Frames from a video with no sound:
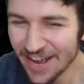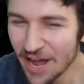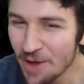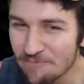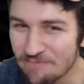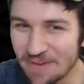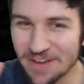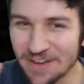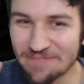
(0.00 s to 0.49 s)

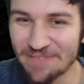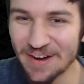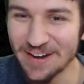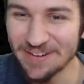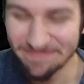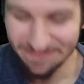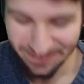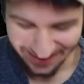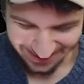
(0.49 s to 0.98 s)
Big
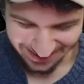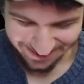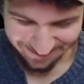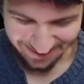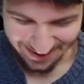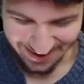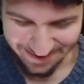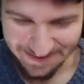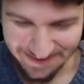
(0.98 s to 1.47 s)
brain plays,
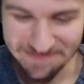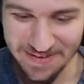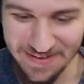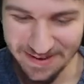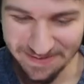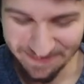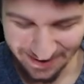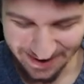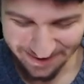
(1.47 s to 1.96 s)
baby.
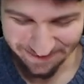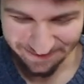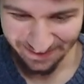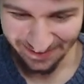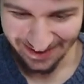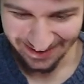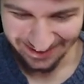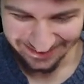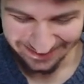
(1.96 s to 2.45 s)
Big brain
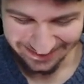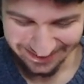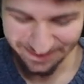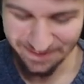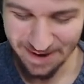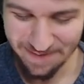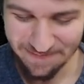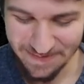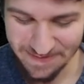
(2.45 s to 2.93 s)
plays. This is
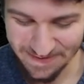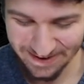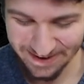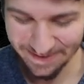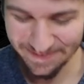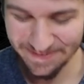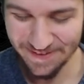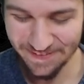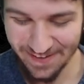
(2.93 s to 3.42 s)
why people
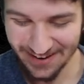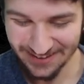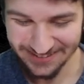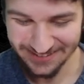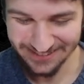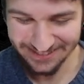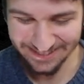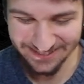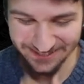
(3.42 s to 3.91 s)
come to watch
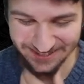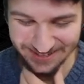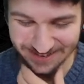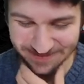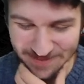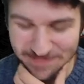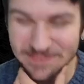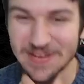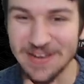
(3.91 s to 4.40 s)
the stream.
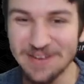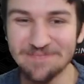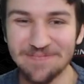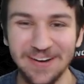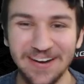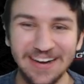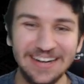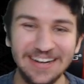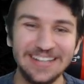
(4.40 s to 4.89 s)
The big
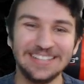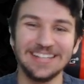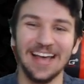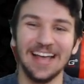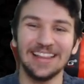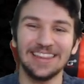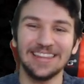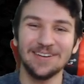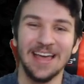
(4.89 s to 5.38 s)
brain. He's
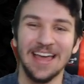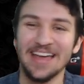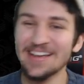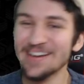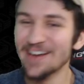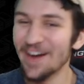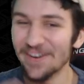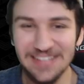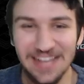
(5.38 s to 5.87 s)
got the... He
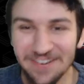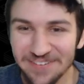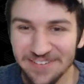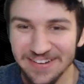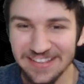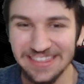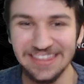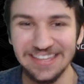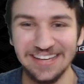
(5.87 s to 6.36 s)
knows
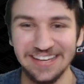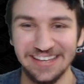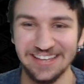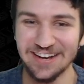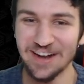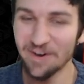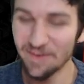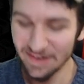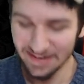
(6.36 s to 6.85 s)
everything.
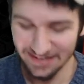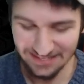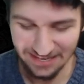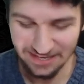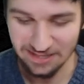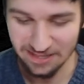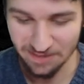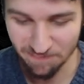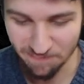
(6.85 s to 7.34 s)
You know what? He's
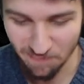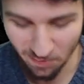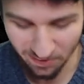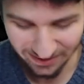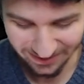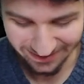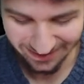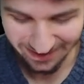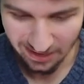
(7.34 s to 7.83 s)
like the
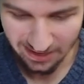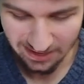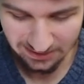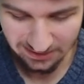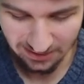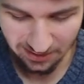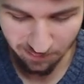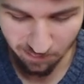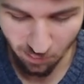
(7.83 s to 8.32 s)
Morden.
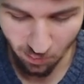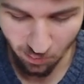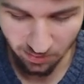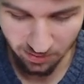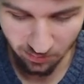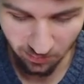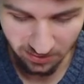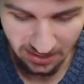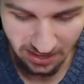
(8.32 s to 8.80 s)
He's like
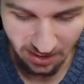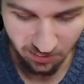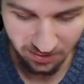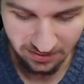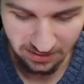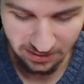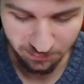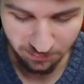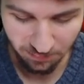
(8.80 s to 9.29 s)
Morden with how
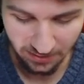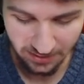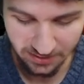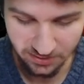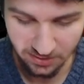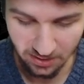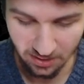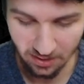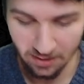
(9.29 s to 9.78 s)
good these
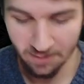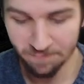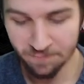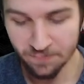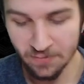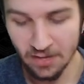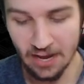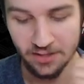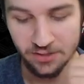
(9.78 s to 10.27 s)
plays are. All
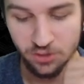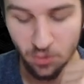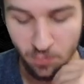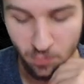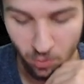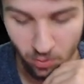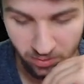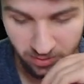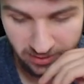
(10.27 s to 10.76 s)
right, let's go
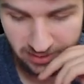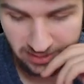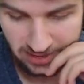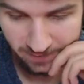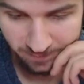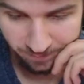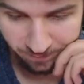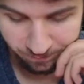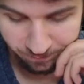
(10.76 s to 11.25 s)
mortar again.